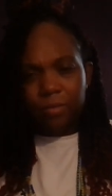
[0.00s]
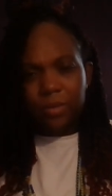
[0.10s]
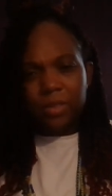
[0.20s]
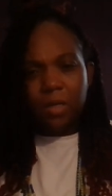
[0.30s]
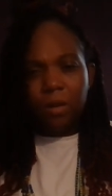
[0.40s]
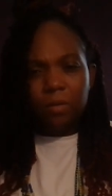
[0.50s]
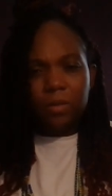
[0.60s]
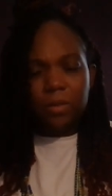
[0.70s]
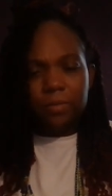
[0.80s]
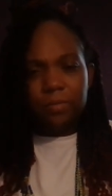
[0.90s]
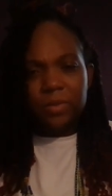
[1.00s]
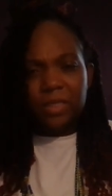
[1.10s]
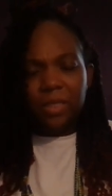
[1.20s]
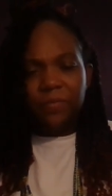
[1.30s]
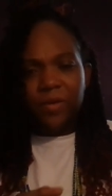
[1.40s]
It's hard to
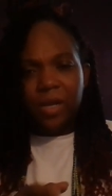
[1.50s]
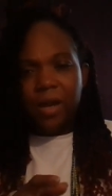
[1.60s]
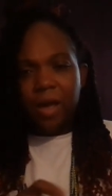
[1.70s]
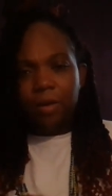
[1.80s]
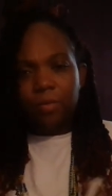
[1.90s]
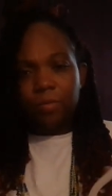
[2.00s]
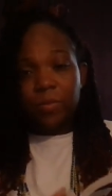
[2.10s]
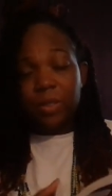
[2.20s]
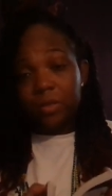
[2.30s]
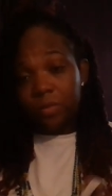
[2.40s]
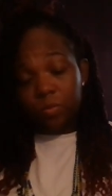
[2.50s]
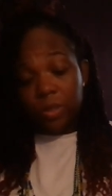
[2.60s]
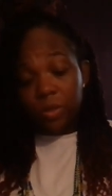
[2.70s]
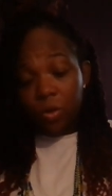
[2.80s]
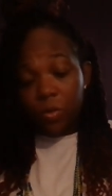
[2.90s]
live in the now because we
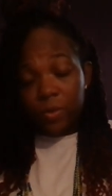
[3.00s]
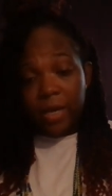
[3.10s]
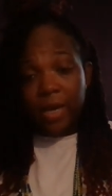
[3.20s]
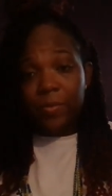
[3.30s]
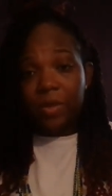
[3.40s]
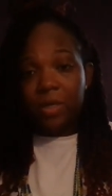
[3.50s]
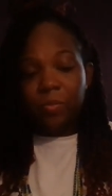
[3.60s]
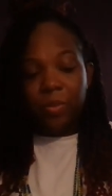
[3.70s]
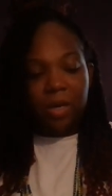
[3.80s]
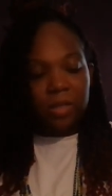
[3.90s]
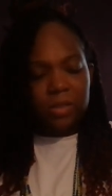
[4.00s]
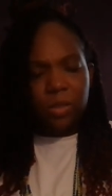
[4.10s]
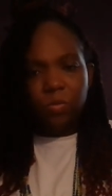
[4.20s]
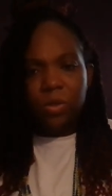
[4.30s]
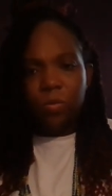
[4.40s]
know what happened in the past
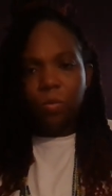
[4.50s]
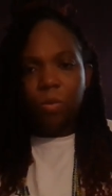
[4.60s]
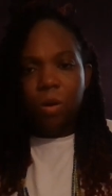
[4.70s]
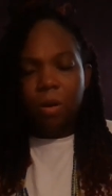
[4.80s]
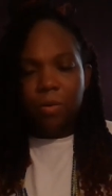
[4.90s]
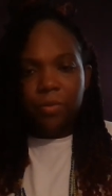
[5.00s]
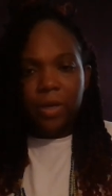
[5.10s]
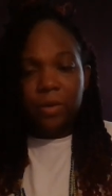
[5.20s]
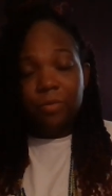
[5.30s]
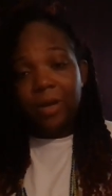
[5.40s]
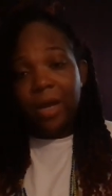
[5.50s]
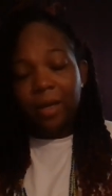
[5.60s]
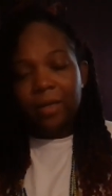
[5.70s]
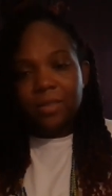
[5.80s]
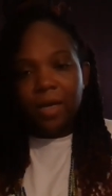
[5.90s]
and we worry, create
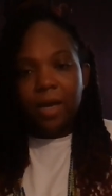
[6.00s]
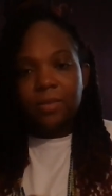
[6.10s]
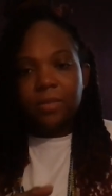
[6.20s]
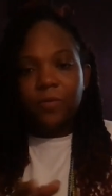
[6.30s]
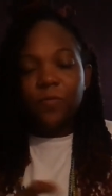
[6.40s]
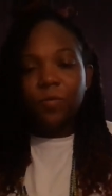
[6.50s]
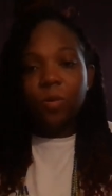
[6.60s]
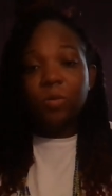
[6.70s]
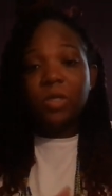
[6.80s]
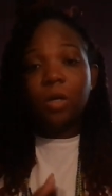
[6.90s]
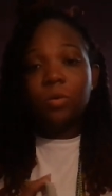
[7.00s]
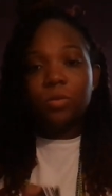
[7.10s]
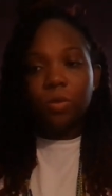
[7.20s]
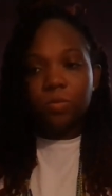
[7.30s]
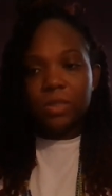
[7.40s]
anxiety for what we don't
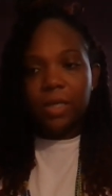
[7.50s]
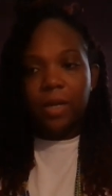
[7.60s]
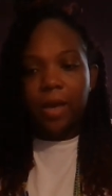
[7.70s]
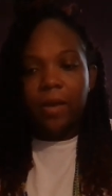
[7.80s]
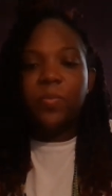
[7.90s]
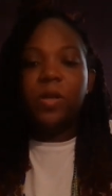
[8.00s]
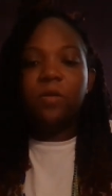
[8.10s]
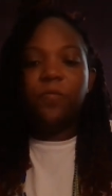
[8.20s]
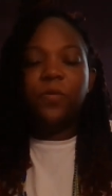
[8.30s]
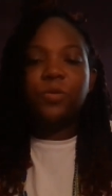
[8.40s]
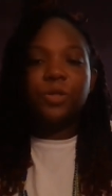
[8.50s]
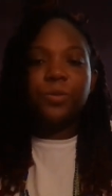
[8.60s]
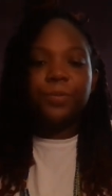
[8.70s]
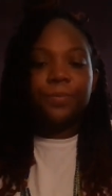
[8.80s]
know what's going to happen in the future.